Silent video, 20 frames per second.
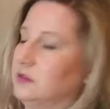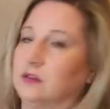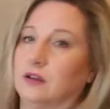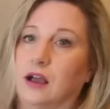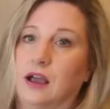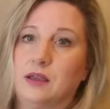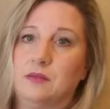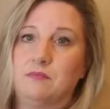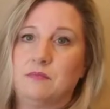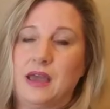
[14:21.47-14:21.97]

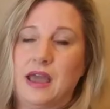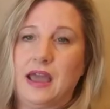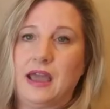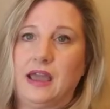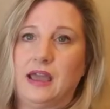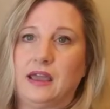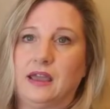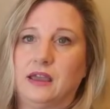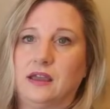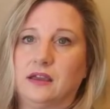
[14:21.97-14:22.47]
I
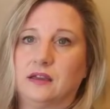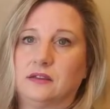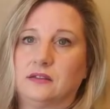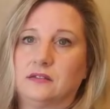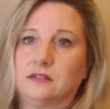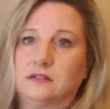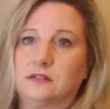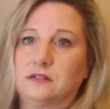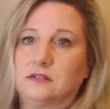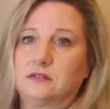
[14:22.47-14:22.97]
may
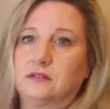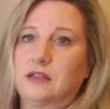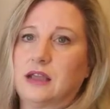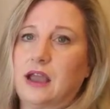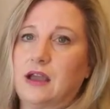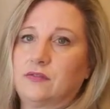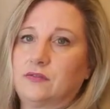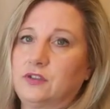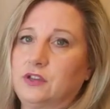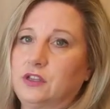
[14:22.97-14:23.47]

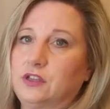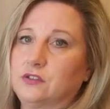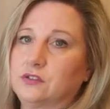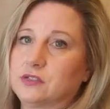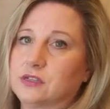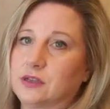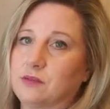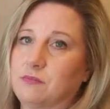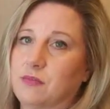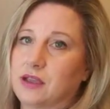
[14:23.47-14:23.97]
have to
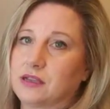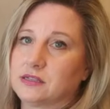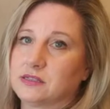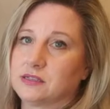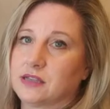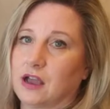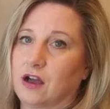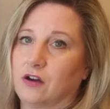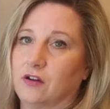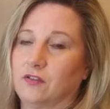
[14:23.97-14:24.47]
use it
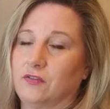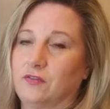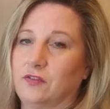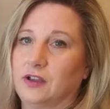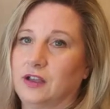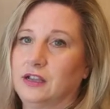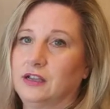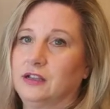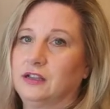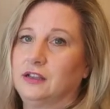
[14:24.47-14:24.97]
myself
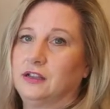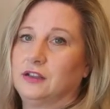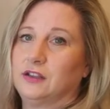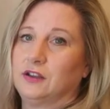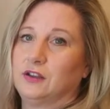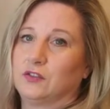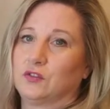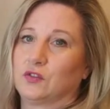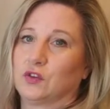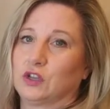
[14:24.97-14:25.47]

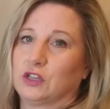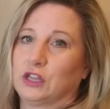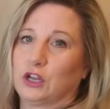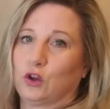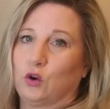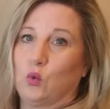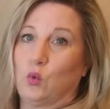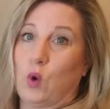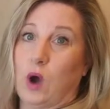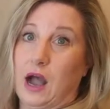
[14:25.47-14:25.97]
for a
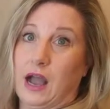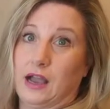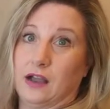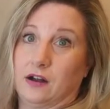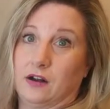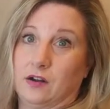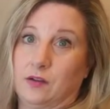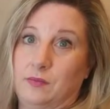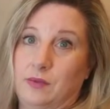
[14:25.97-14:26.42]
little while.